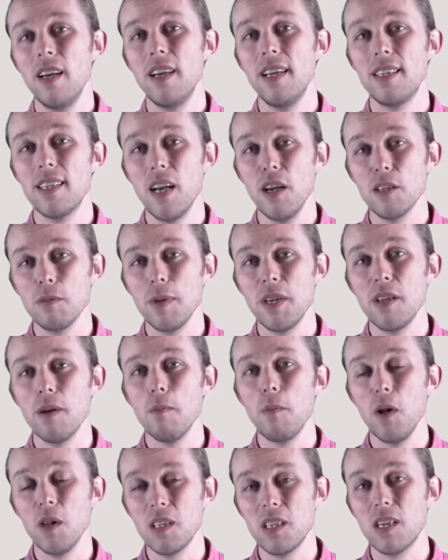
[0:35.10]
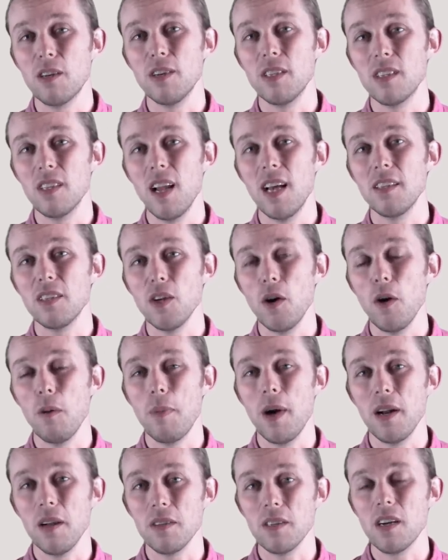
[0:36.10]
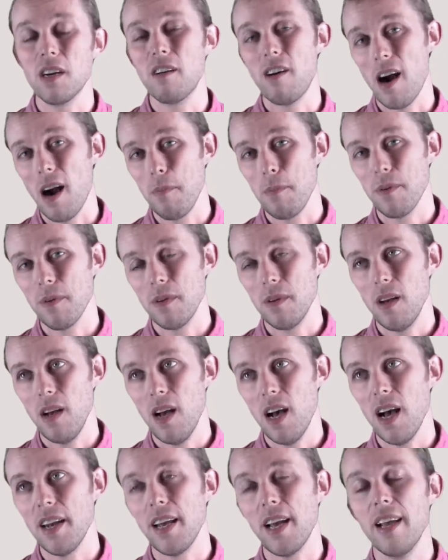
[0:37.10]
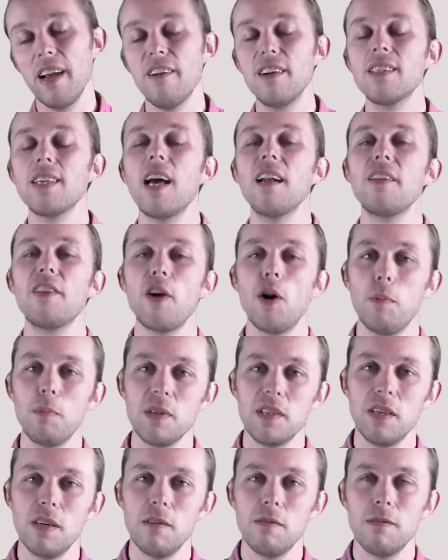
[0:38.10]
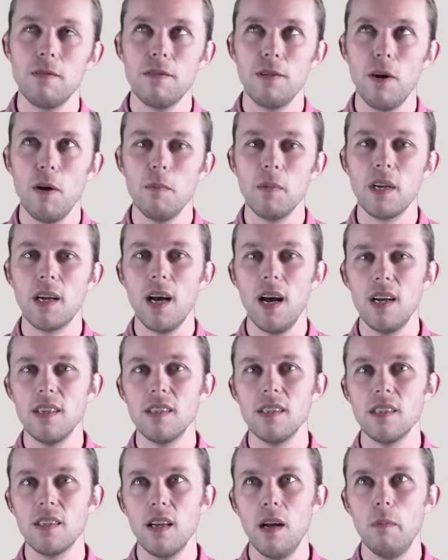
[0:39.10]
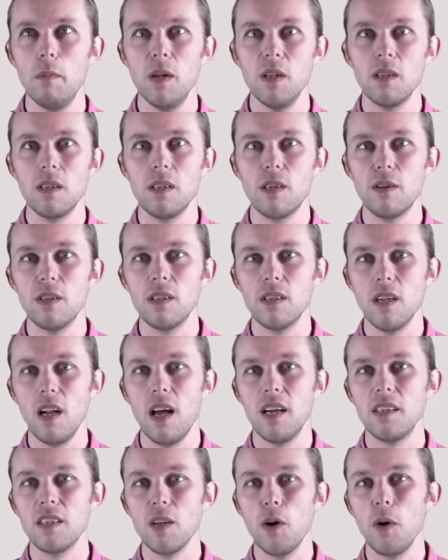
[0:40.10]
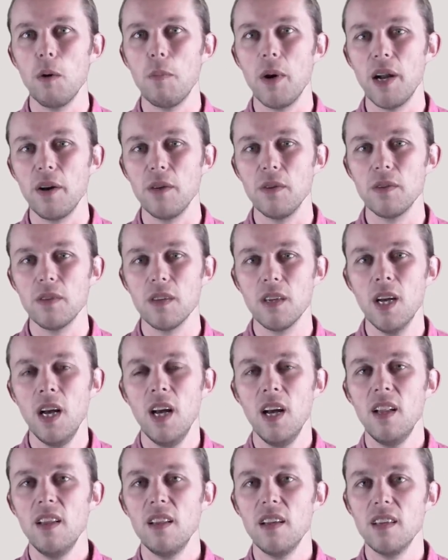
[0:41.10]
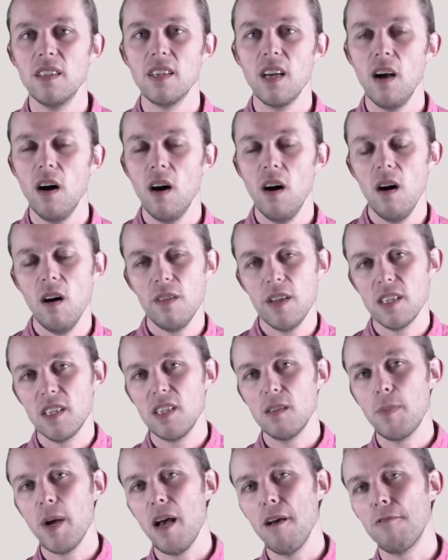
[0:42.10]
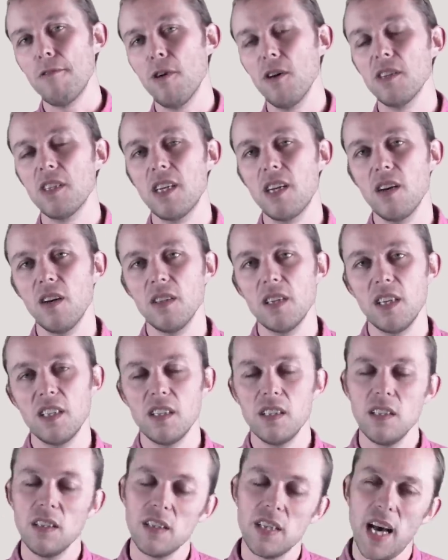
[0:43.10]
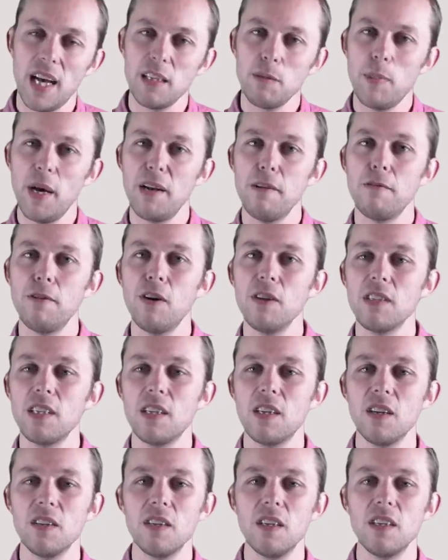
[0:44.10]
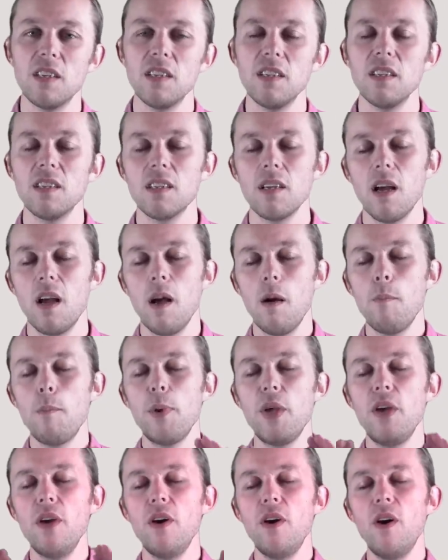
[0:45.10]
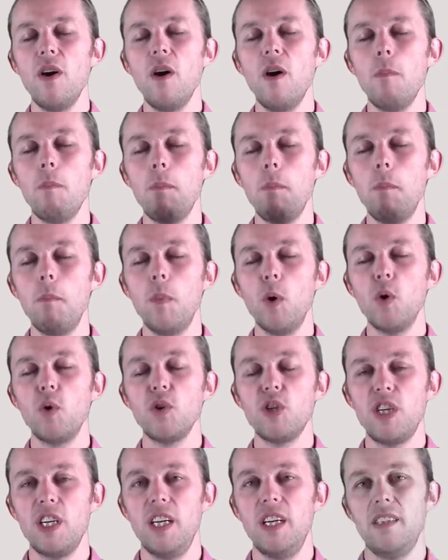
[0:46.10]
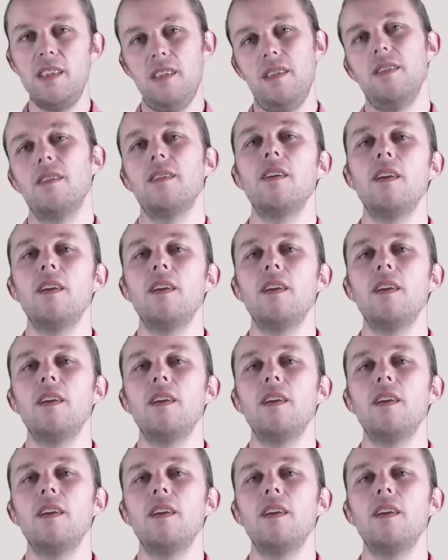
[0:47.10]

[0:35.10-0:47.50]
he tells me that multi-crystalline solar panels are crap. And I hear exactly the opposite from the guys that sell multi-crystalline solar panels. They say, oh, this is better for Aussie conditions, that's better for Aussie conditions. Pure bullshit.